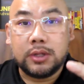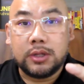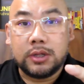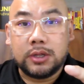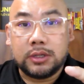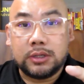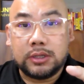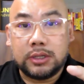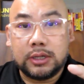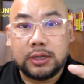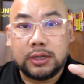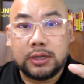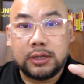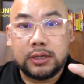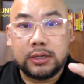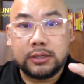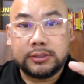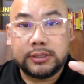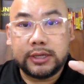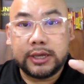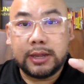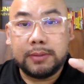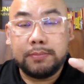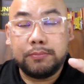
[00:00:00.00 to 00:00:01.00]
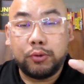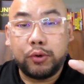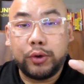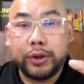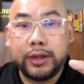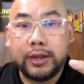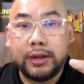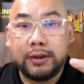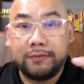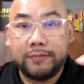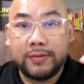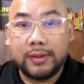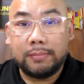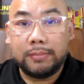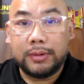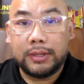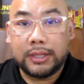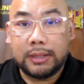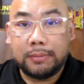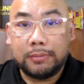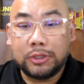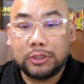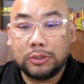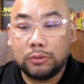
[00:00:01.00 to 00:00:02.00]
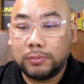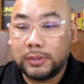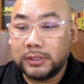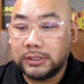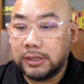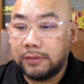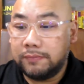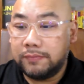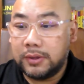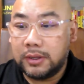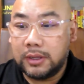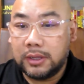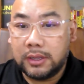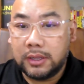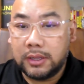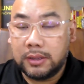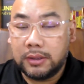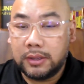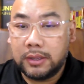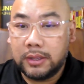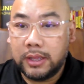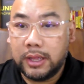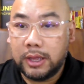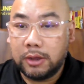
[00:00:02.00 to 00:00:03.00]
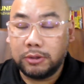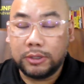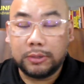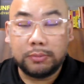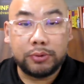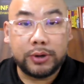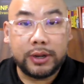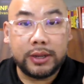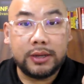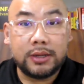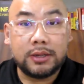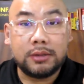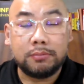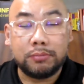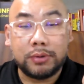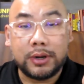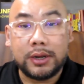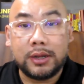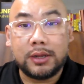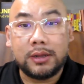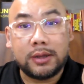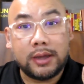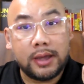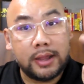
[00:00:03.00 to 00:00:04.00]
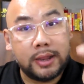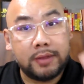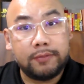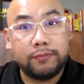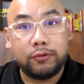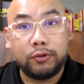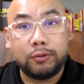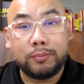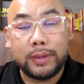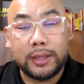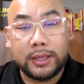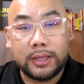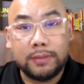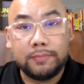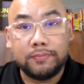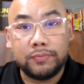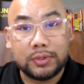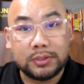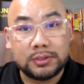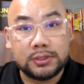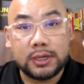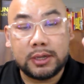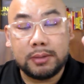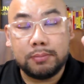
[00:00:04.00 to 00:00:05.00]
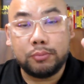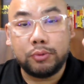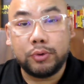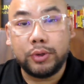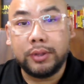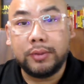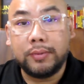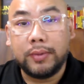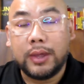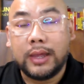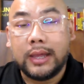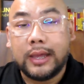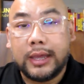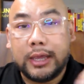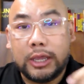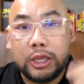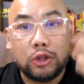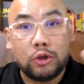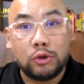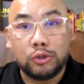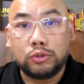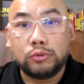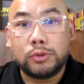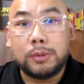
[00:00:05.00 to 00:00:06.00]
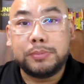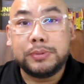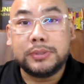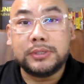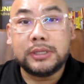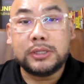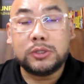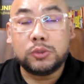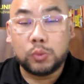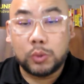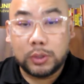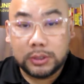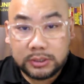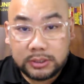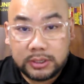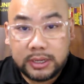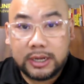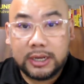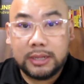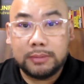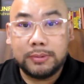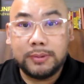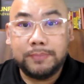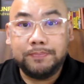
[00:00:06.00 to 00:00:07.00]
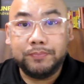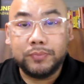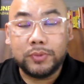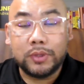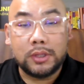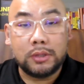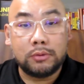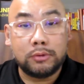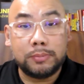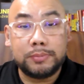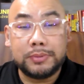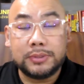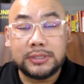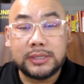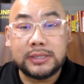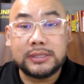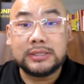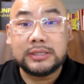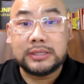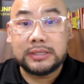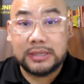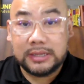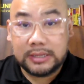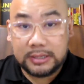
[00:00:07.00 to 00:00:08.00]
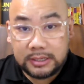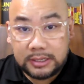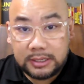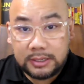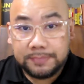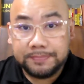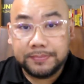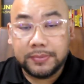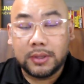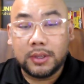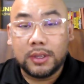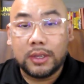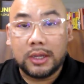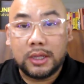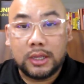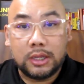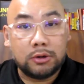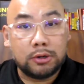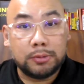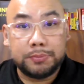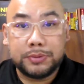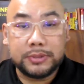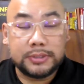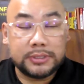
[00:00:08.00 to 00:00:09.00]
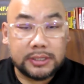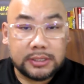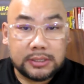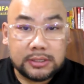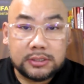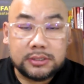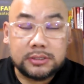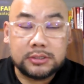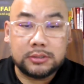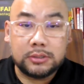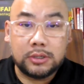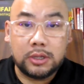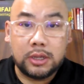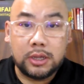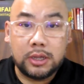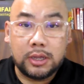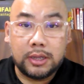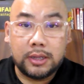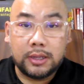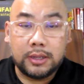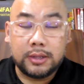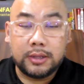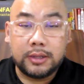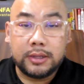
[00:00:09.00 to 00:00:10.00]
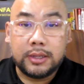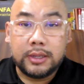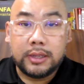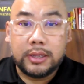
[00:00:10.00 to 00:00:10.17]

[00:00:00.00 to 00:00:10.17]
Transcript: the second boy in a family. That means you must have a elder brother, and then followed by him, the second boy. It also represents water element. It represents kidney. It represents your